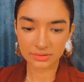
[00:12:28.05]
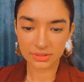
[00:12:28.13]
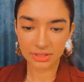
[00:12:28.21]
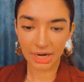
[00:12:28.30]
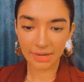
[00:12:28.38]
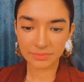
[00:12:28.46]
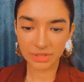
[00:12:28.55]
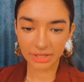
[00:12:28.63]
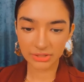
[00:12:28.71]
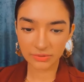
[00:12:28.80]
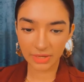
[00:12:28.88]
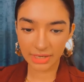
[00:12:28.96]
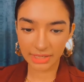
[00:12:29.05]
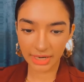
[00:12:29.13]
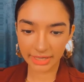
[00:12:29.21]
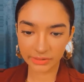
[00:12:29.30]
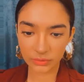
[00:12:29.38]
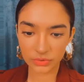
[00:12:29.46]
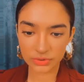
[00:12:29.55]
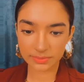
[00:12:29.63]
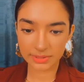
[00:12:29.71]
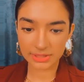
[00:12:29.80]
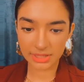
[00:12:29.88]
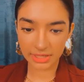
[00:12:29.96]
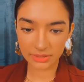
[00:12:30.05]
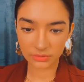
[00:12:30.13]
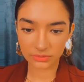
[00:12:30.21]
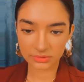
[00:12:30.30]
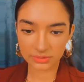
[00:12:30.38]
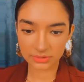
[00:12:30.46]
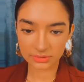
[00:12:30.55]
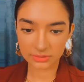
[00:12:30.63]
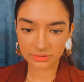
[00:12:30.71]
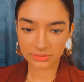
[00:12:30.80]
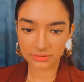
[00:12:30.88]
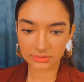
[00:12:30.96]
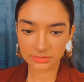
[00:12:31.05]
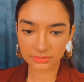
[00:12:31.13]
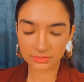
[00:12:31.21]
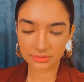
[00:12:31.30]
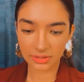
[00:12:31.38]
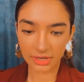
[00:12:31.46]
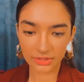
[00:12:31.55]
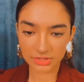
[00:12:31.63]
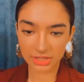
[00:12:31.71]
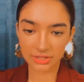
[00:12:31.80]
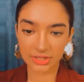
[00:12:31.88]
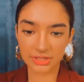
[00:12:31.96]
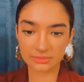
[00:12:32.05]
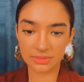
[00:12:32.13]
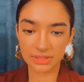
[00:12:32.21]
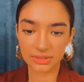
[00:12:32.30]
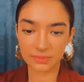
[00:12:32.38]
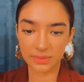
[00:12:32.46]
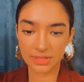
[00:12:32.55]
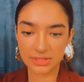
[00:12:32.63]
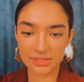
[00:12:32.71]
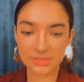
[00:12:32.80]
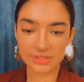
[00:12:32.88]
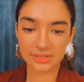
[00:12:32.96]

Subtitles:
I'm trying to add Ayush, but I don't... Ayush, are you getting my request?